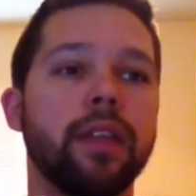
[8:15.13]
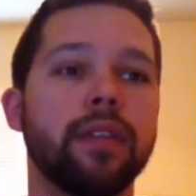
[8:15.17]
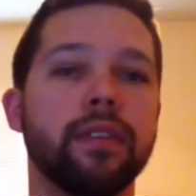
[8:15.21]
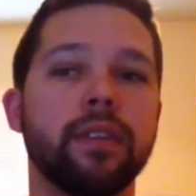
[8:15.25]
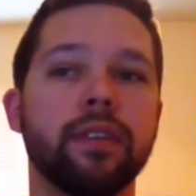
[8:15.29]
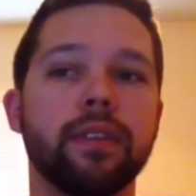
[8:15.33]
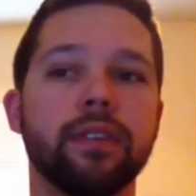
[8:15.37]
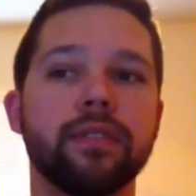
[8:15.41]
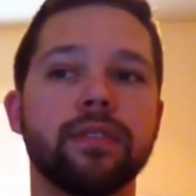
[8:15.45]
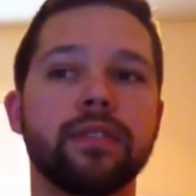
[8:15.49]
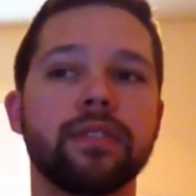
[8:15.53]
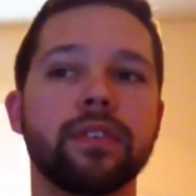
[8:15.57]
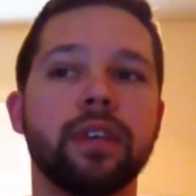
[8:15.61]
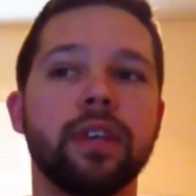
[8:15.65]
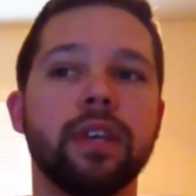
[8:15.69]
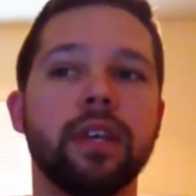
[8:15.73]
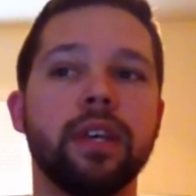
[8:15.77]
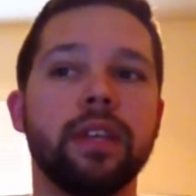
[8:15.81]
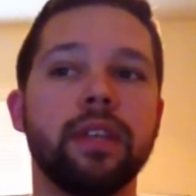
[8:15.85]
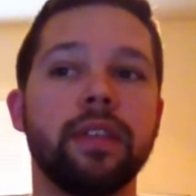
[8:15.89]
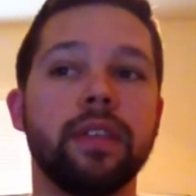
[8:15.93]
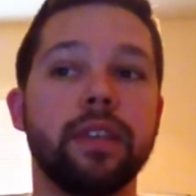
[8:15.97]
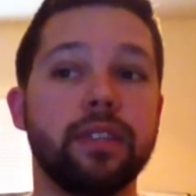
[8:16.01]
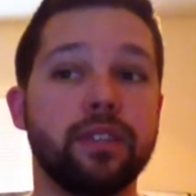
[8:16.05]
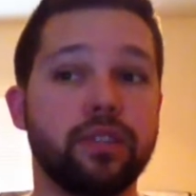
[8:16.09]
and there's
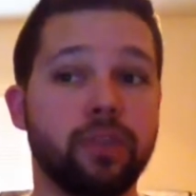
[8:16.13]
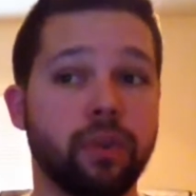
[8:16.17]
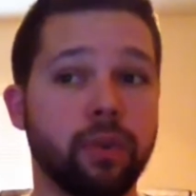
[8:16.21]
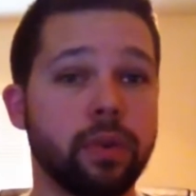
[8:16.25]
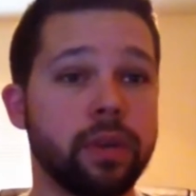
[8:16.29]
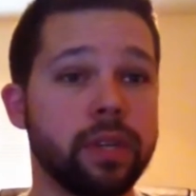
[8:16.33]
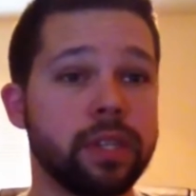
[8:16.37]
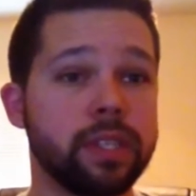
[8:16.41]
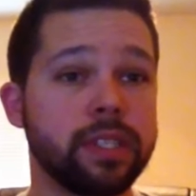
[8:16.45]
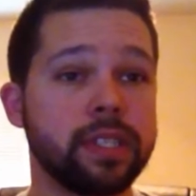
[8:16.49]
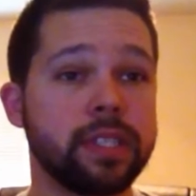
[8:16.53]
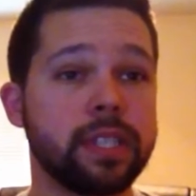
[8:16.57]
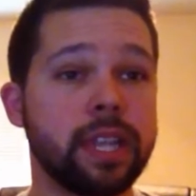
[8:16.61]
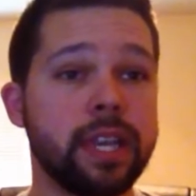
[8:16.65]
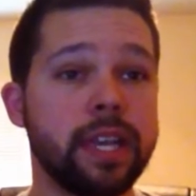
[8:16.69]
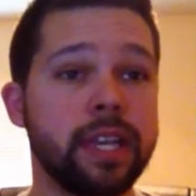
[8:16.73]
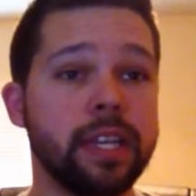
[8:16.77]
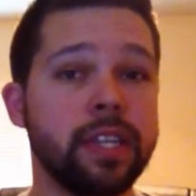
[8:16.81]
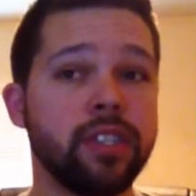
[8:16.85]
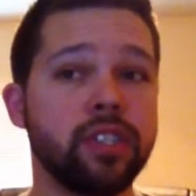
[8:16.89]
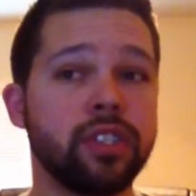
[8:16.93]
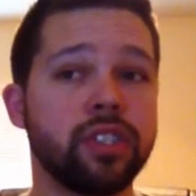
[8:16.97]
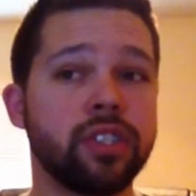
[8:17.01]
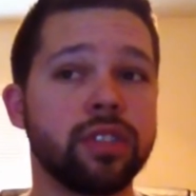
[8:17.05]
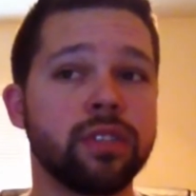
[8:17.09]
the tourist
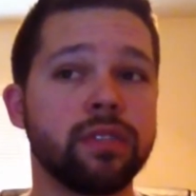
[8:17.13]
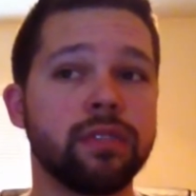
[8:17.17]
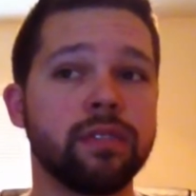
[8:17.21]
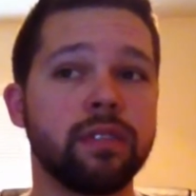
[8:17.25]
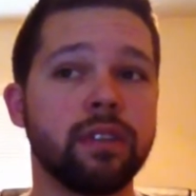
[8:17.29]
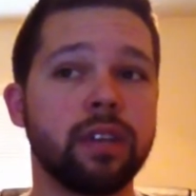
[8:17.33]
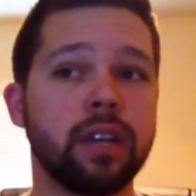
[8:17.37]
stage,